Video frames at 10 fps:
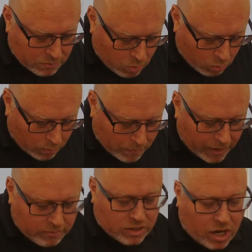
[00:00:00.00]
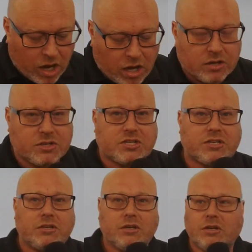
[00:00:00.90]
more about cars,
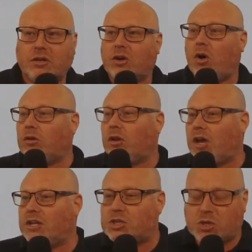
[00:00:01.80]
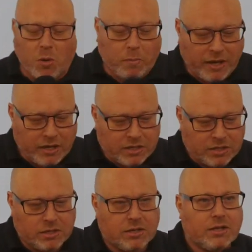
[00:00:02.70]
online shopping.
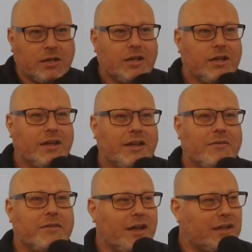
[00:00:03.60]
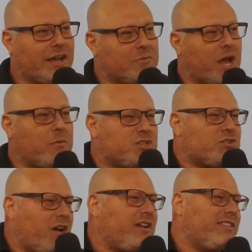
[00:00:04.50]
I was
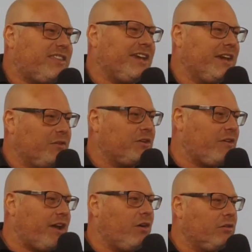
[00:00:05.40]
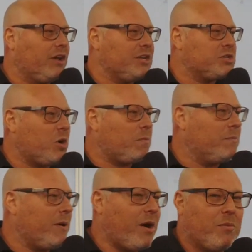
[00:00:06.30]
trying to think of a great online shopping
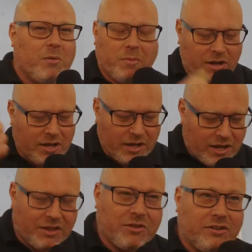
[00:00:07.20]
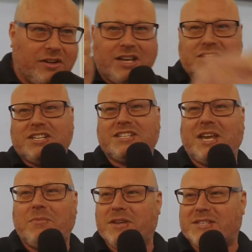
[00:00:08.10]
parable, but I thought, no, let's just
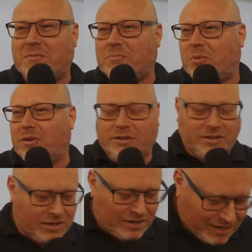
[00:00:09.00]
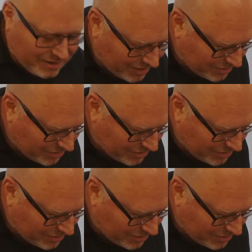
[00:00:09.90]
keep it simple and